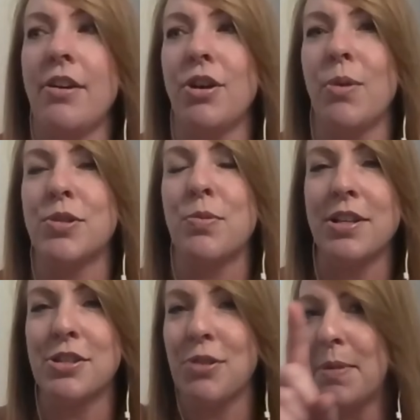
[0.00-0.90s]
I don't know which
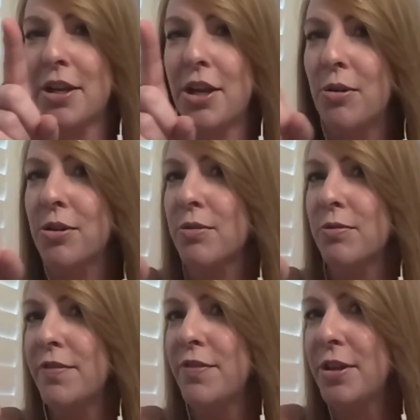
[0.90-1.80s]
one, so I'm going to go
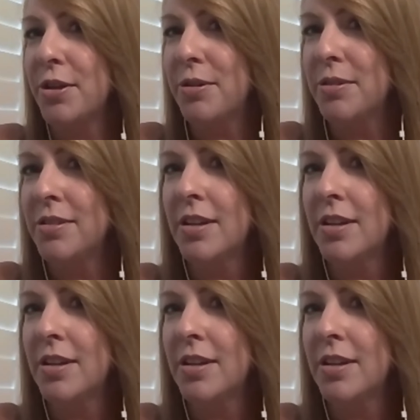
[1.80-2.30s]
review.